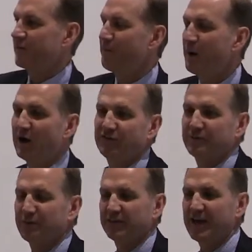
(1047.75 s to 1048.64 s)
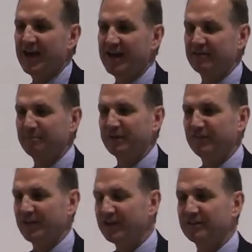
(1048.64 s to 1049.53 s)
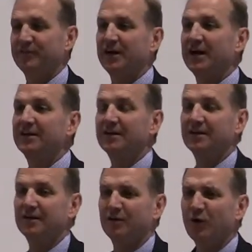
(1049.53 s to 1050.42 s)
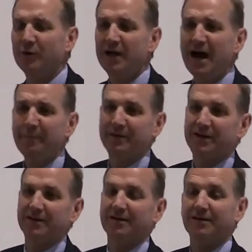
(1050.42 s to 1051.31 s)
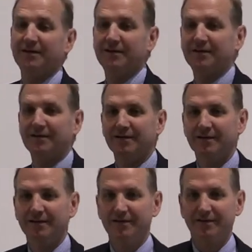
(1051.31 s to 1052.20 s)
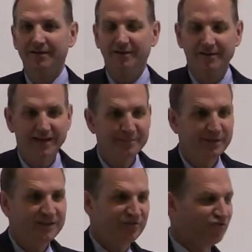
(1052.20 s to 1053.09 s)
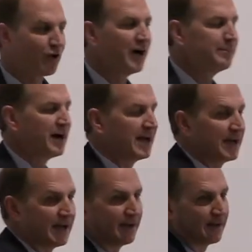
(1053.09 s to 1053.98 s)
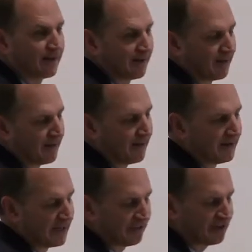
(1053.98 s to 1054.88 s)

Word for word: the mountain but they haven't been sanctified, what would happen? They'd be destroyed by it. And